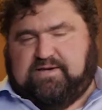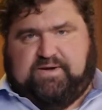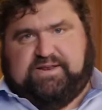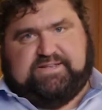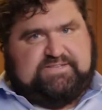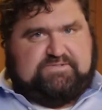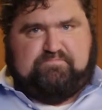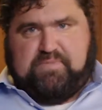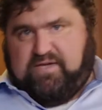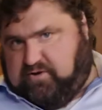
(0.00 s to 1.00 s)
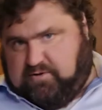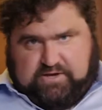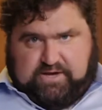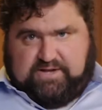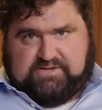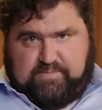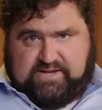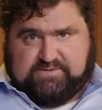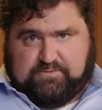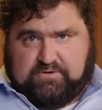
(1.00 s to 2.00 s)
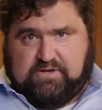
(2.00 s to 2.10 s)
I mean, it's infinitely customizable.